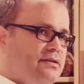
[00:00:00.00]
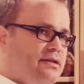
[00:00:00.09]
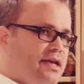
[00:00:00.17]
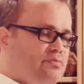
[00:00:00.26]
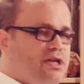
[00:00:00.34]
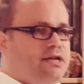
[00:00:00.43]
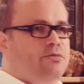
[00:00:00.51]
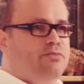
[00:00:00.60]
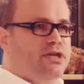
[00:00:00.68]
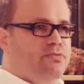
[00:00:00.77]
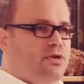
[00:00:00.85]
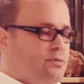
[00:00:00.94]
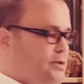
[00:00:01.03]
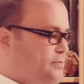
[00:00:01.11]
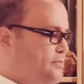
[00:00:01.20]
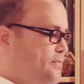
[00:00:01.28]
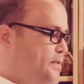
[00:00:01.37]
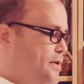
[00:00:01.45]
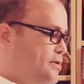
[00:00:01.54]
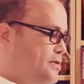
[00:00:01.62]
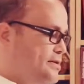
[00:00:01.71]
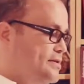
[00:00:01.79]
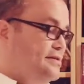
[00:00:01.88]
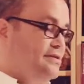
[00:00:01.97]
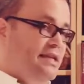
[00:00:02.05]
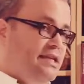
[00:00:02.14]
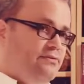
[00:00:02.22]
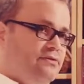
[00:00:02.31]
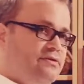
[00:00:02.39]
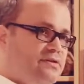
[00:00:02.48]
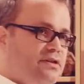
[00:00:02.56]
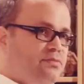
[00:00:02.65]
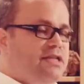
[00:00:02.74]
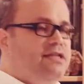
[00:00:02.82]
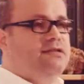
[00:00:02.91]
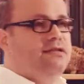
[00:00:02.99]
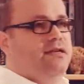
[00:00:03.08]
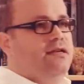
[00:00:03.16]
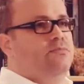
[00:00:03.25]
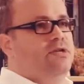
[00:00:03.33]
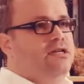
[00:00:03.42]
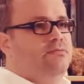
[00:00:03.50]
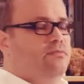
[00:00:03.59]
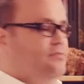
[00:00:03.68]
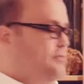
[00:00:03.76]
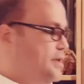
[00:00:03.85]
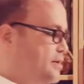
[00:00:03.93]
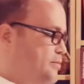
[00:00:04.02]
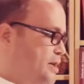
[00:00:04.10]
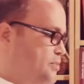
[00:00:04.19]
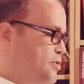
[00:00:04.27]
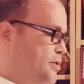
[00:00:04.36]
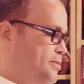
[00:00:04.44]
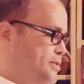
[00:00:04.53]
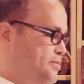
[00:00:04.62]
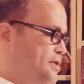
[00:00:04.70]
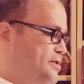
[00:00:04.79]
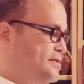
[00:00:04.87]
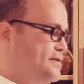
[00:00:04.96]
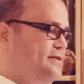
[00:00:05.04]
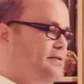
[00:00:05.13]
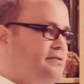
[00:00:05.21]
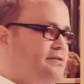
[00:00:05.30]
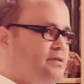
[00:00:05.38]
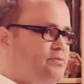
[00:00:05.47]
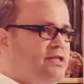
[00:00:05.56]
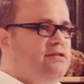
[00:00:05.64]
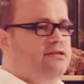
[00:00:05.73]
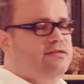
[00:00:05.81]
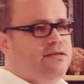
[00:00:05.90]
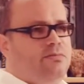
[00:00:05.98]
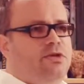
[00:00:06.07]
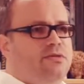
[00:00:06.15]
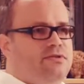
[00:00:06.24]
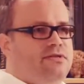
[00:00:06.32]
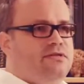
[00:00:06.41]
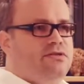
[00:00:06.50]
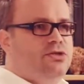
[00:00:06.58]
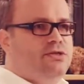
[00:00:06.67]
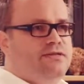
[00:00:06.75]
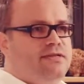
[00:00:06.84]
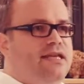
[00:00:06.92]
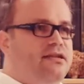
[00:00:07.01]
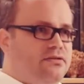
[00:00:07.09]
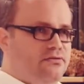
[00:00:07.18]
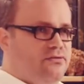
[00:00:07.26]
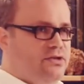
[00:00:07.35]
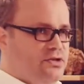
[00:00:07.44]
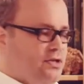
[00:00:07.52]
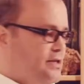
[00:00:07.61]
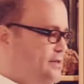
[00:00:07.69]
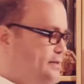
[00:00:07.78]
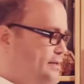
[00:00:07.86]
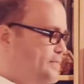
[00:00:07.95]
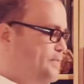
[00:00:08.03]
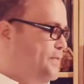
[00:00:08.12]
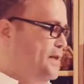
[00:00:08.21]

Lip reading: can become a big problem, or even stability can become a big problem, because stability sometimes is just hidden fragility.